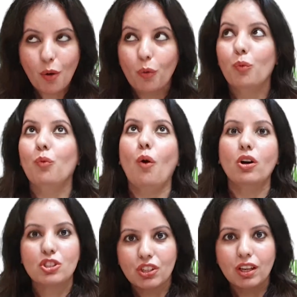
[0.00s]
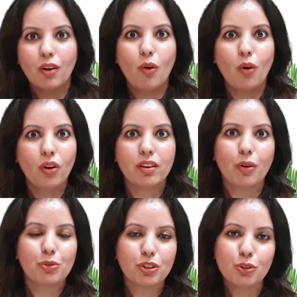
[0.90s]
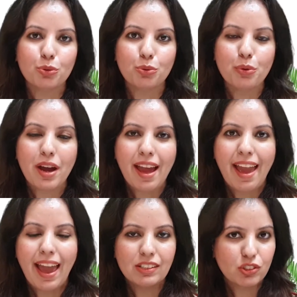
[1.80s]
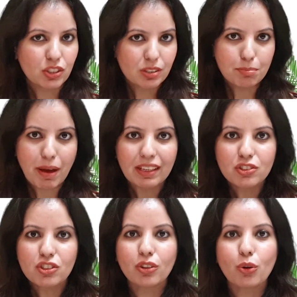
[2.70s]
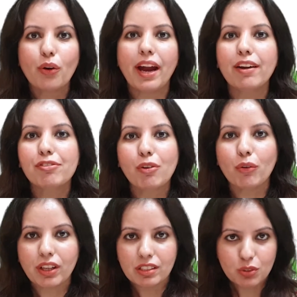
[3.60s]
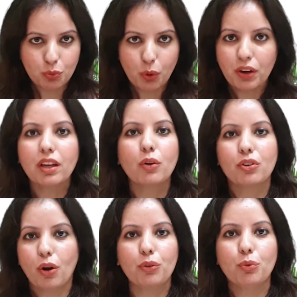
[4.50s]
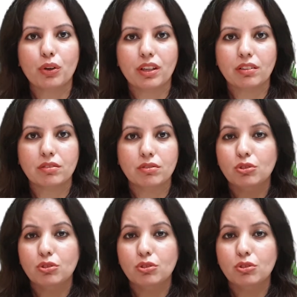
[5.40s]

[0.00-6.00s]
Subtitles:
watching all around you, and just managing your headphone that it's working or not working.